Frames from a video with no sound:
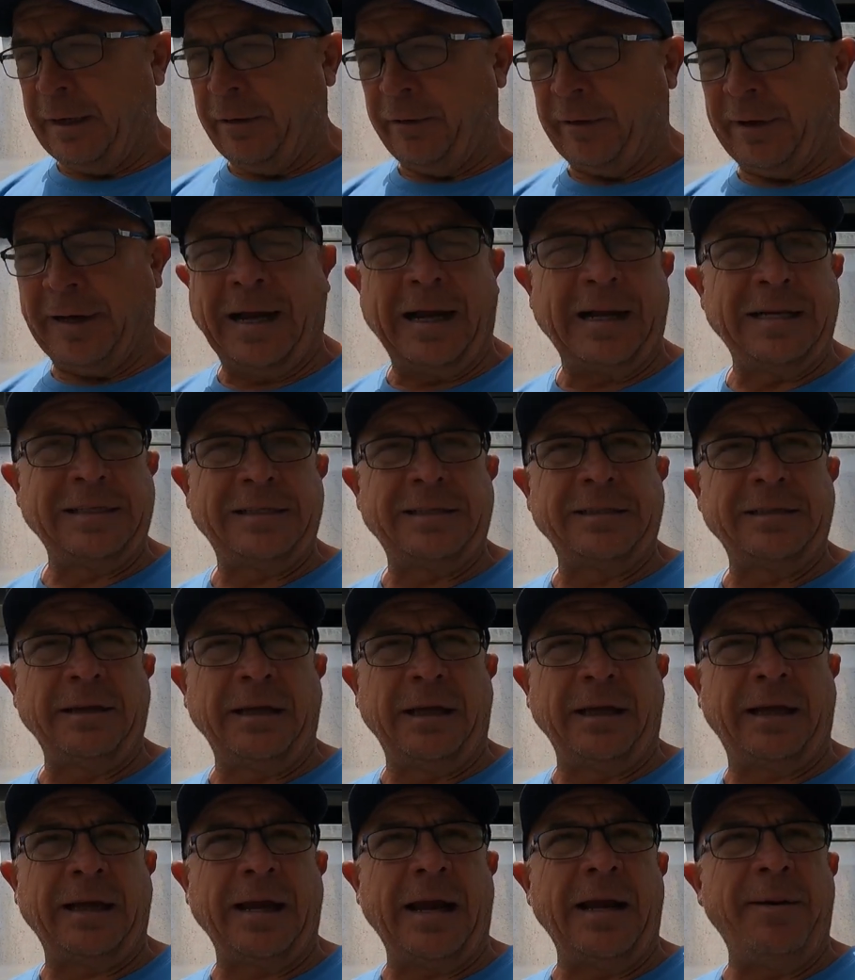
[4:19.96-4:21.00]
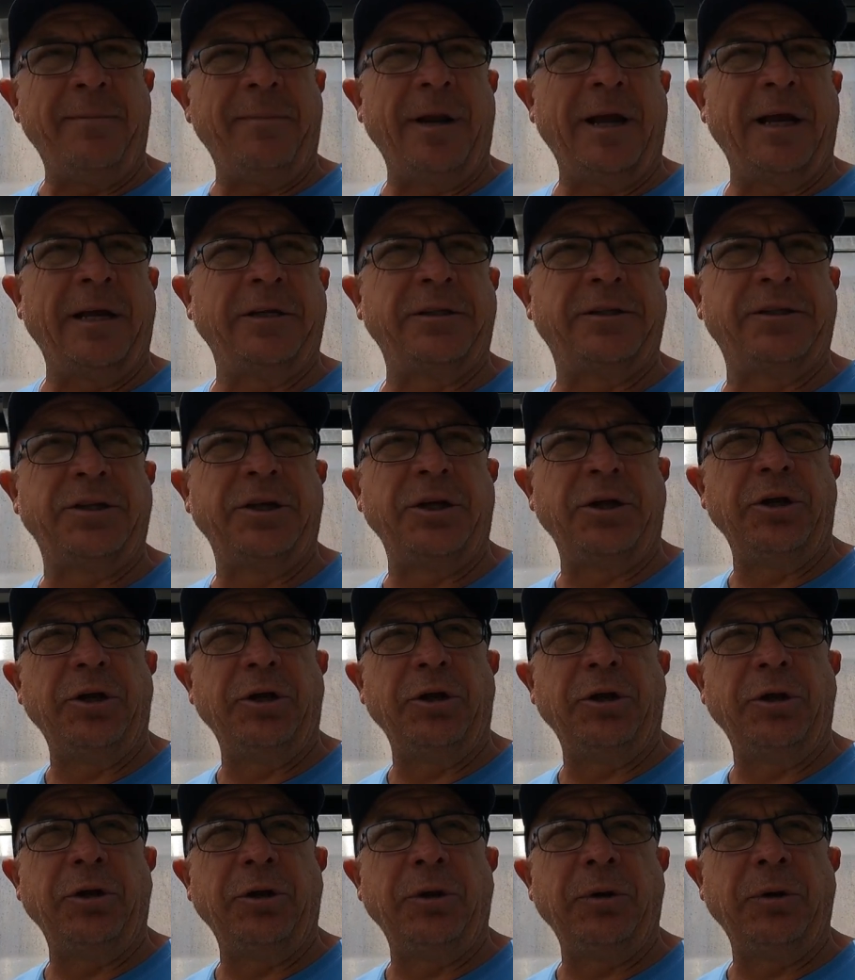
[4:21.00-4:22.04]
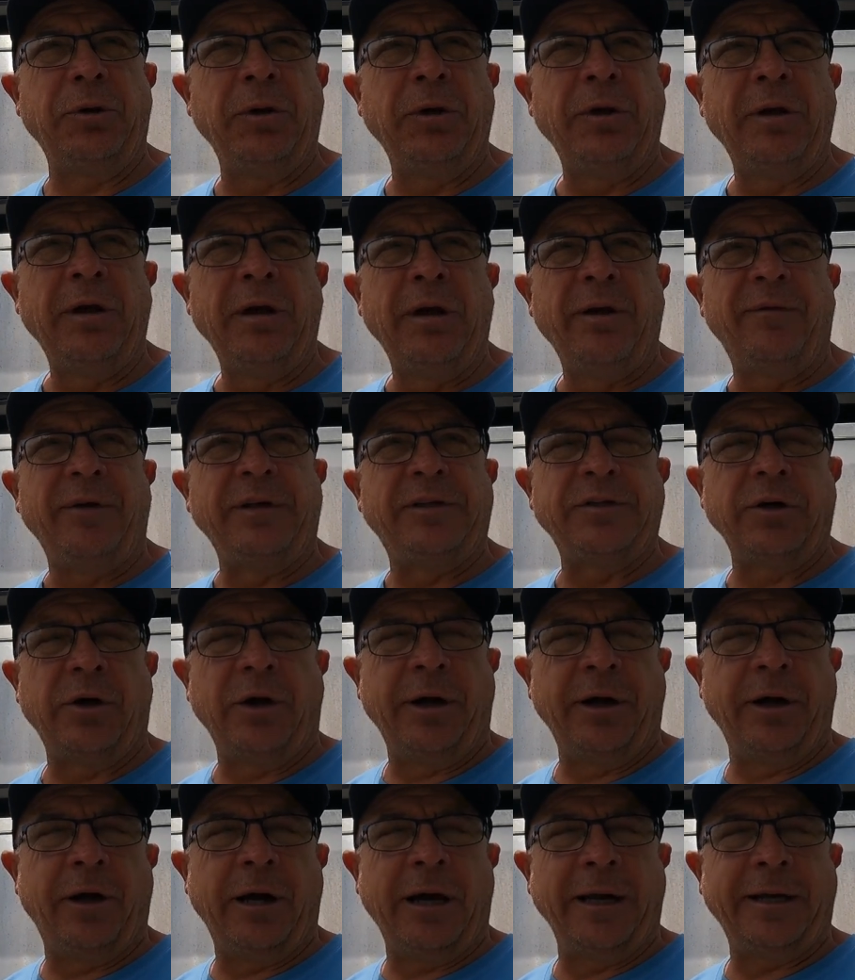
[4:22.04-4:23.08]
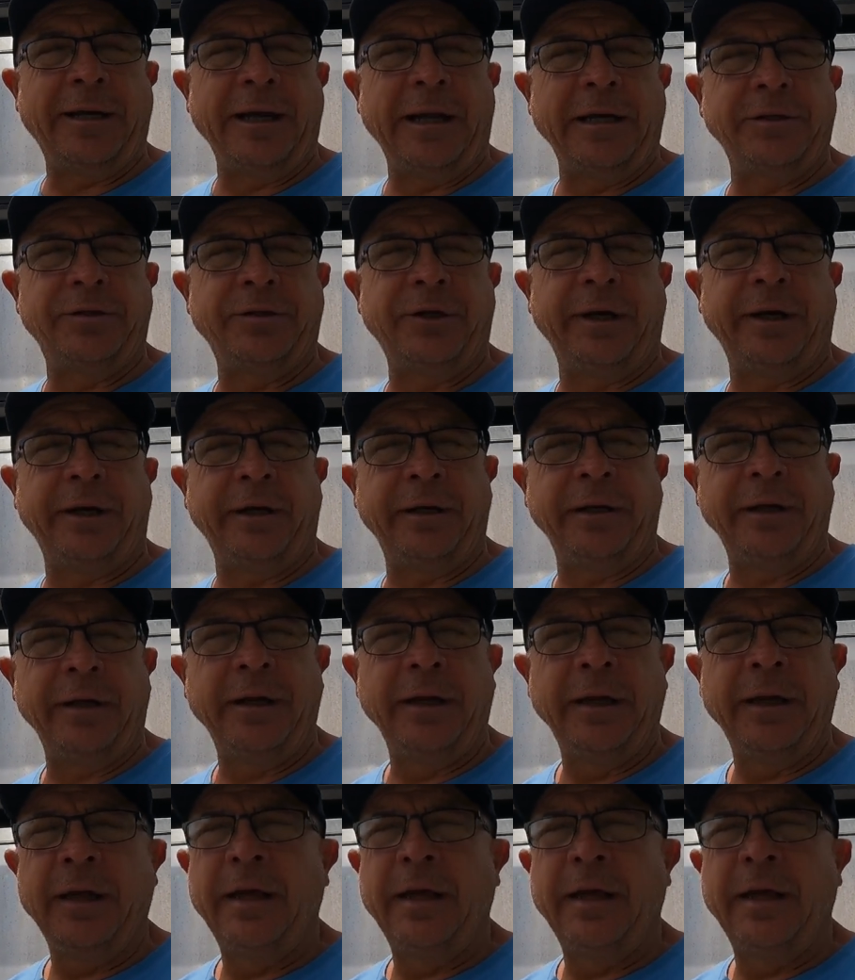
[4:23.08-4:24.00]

In regards, it came down to Victorian High Country,